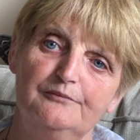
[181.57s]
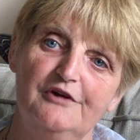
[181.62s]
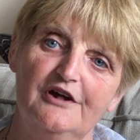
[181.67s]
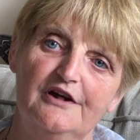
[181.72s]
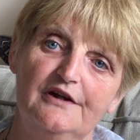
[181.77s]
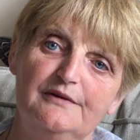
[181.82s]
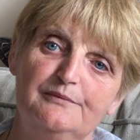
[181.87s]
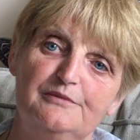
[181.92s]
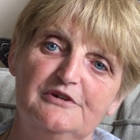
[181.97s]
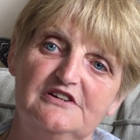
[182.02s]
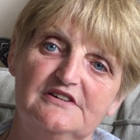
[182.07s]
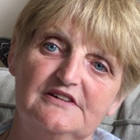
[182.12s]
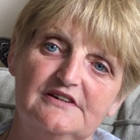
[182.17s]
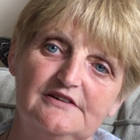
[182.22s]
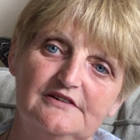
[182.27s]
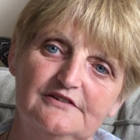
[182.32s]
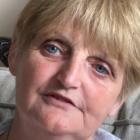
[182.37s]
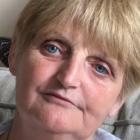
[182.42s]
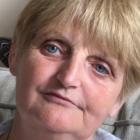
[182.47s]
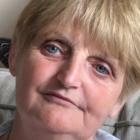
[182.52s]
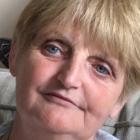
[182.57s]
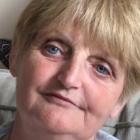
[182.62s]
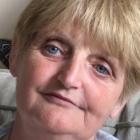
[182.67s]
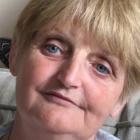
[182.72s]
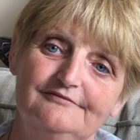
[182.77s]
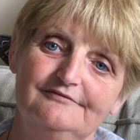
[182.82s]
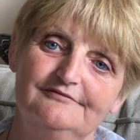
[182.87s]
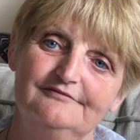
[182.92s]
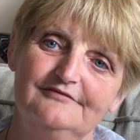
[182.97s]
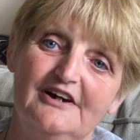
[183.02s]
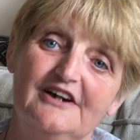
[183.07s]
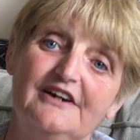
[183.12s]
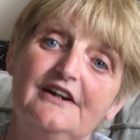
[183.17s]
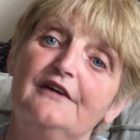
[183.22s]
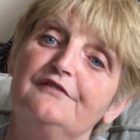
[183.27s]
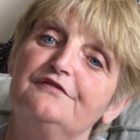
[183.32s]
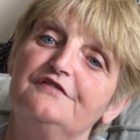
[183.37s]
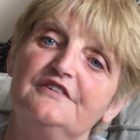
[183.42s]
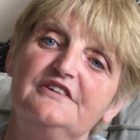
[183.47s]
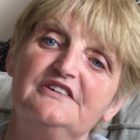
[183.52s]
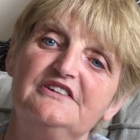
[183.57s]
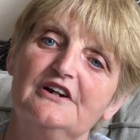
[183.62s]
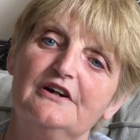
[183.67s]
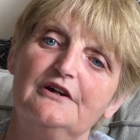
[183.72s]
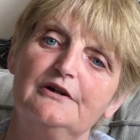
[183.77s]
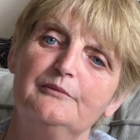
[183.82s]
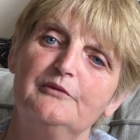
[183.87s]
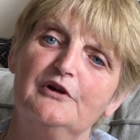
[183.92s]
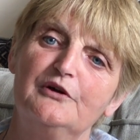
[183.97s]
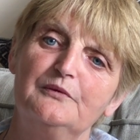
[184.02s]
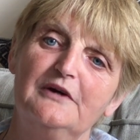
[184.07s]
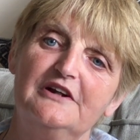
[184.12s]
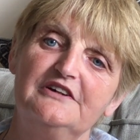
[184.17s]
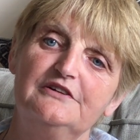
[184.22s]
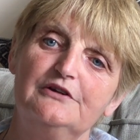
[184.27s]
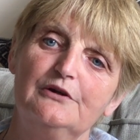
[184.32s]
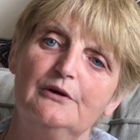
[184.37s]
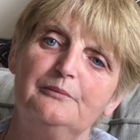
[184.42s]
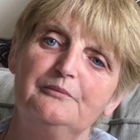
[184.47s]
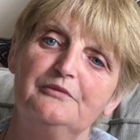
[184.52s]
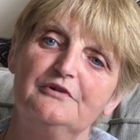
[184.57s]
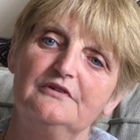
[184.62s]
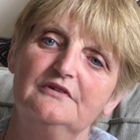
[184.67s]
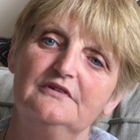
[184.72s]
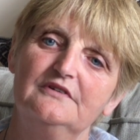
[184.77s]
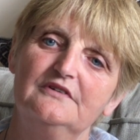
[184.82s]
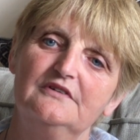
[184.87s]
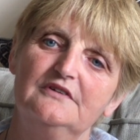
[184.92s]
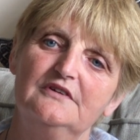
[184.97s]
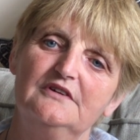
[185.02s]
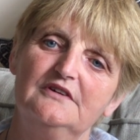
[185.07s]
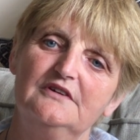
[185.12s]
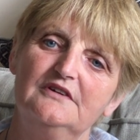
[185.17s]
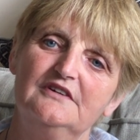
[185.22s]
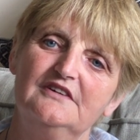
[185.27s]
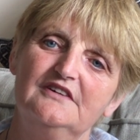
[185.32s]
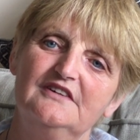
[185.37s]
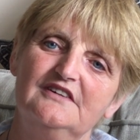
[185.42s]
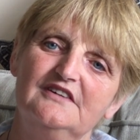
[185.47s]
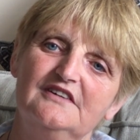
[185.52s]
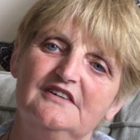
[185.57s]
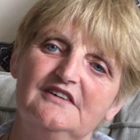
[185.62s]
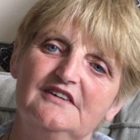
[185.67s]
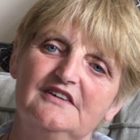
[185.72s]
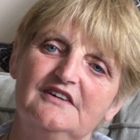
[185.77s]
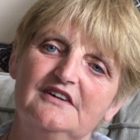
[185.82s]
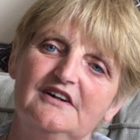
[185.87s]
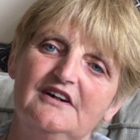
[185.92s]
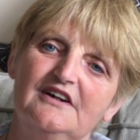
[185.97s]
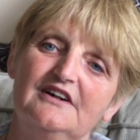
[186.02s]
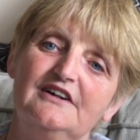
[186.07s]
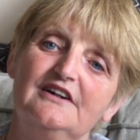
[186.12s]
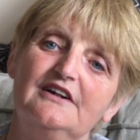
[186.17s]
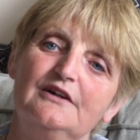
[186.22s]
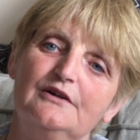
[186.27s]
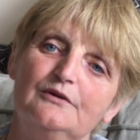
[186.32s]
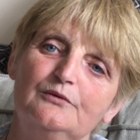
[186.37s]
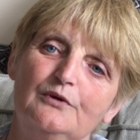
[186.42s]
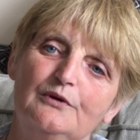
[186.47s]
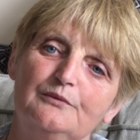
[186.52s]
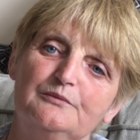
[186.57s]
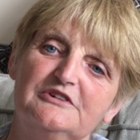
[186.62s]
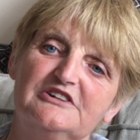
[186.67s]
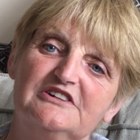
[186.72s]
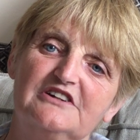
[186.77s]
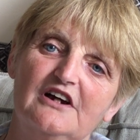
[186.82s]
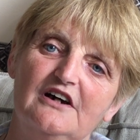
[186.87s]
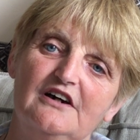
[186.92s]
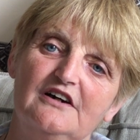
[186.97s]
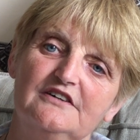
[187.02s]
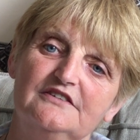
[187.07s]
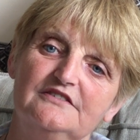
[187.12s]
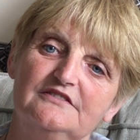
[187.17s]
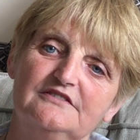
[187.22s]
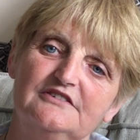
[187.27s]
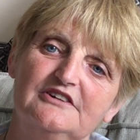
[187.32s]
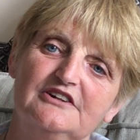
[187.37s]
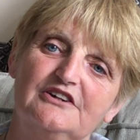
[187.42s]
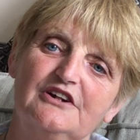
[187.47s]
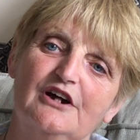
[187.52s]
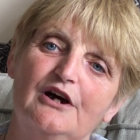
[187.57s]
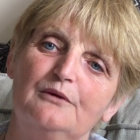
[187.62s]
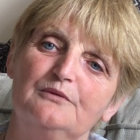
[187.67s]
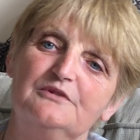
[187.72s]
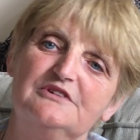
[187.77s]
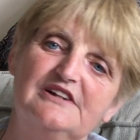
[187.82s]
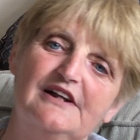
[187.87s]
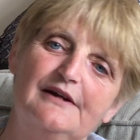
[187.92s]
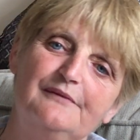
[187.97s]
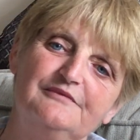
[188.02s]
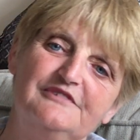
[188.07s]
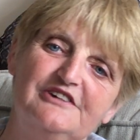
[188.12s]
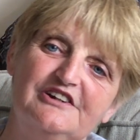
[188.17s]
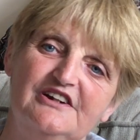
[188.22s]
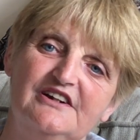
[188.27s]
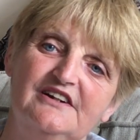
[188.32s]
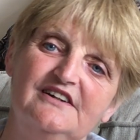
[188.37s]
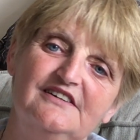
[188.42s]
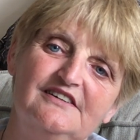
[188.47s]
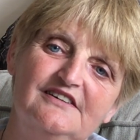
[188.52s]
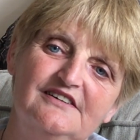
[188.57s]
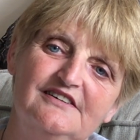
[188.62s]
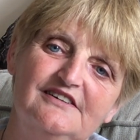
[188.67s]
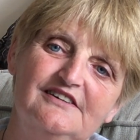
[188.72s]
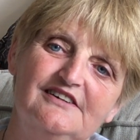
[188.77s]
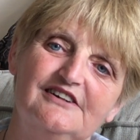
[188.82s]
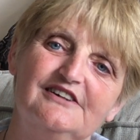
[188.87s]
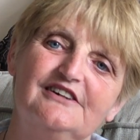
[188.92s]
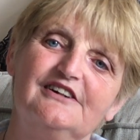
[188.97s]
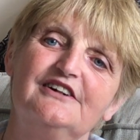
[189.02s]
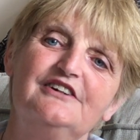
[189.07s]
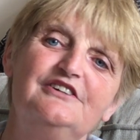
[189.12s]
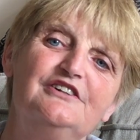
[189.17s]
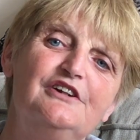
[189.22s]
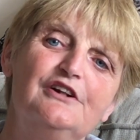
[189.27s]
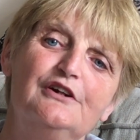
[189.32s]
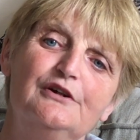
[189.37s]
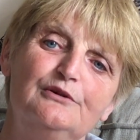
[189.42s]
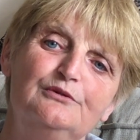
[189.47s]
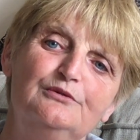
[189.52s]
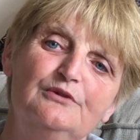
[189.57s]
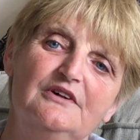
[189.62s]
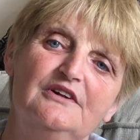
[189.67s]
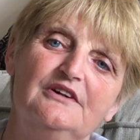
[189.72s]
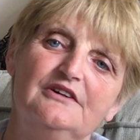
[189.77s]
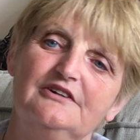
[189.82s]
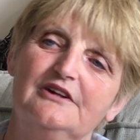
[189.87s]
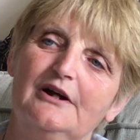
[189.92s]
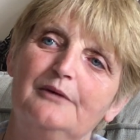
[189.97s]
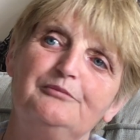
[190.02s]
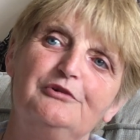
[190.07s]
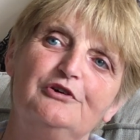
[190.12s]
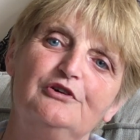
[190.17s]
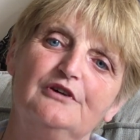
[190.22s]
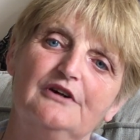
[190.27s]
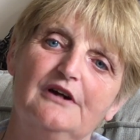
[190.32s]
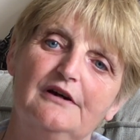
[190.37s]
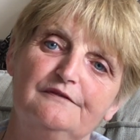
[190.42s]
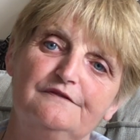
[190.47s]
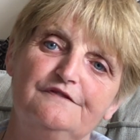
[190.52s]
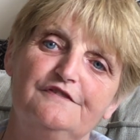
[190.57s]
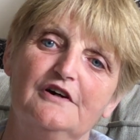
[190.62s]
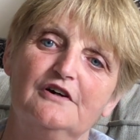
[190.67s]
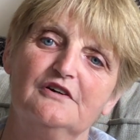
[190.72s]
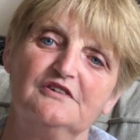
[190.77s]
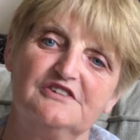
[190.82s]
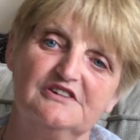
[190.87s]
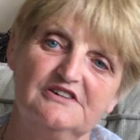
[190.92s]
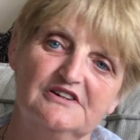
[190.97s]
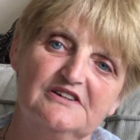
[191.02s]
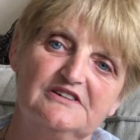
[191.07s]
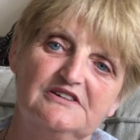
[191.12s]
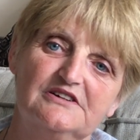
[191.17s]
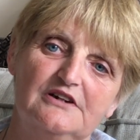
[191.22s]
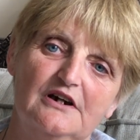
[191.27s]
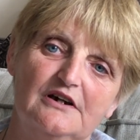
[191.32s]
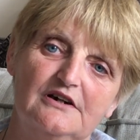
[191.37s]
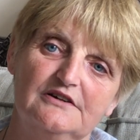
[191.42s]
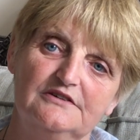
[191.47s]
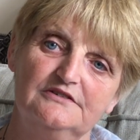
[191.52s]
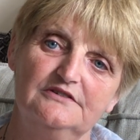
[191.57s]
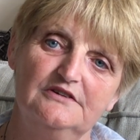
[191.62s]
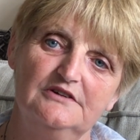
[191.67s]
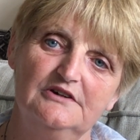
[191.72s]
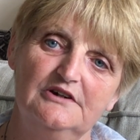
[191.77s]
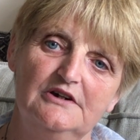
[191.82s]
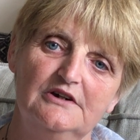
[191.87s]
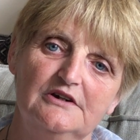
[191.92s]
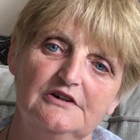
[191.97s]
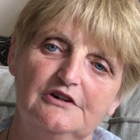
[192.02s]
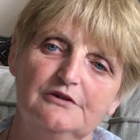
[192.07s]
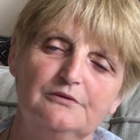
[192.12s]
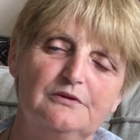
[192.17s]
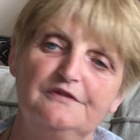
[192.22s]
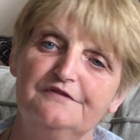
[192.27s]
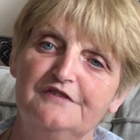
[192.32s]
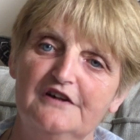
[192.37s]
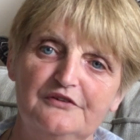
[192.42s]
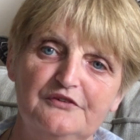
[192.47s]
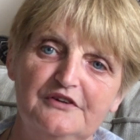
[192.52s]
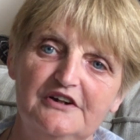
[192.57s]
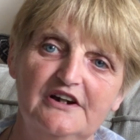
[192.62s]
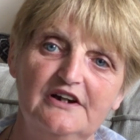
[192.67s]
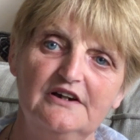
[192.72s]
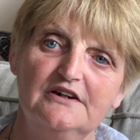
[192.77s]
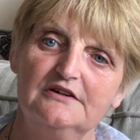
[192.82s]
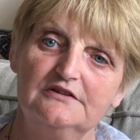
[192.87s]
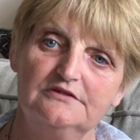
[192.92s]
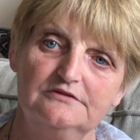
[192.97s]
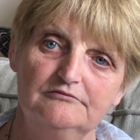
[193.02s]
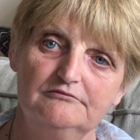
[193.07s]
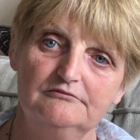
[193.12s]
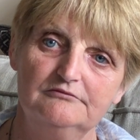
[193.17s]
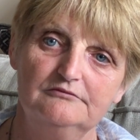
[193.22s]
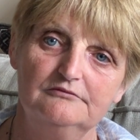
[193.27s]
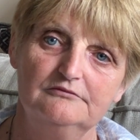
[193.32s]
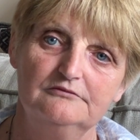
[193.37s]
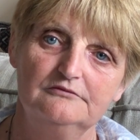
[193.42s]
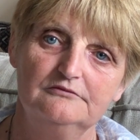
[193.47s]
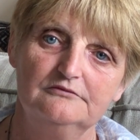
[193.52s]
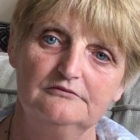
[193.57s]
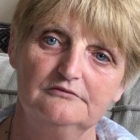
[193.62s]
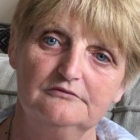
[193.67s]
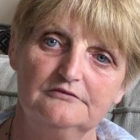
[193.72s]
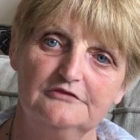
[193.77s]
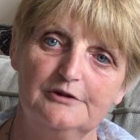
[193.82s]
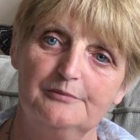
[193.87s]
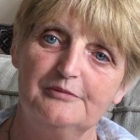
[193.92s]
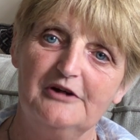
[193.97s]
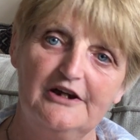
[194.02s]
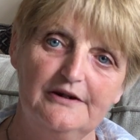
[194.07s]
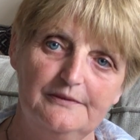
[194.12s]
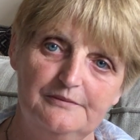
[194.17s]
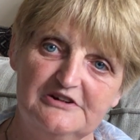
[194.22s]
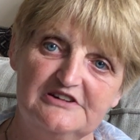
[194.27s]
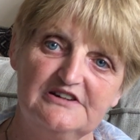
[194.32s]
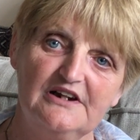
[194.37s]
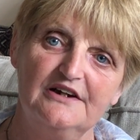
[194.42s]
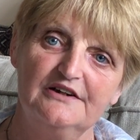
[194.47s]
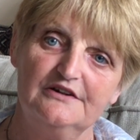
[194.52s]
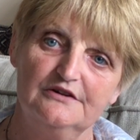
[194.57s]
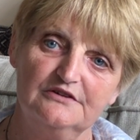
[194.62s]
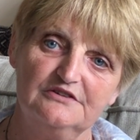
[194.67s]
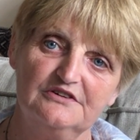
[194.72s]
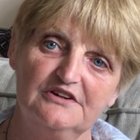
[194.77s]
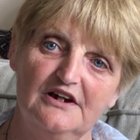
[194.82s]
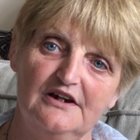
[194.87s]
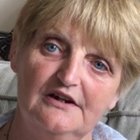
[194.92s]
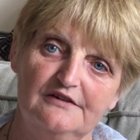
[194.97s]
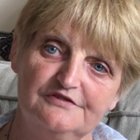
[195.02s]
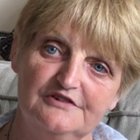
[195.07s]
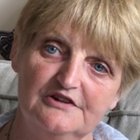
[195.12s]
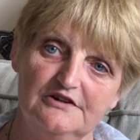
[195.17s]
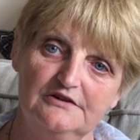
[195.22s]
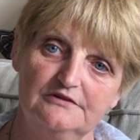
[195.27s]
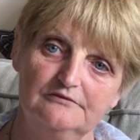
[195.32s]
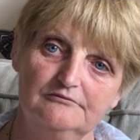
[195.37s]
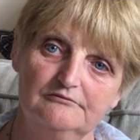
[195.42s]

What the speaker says: babies. And every time I went up, a little one was gone. The cot was empty. And I knew that poor unfortunate's gone. They were very ill, the babies I looked after.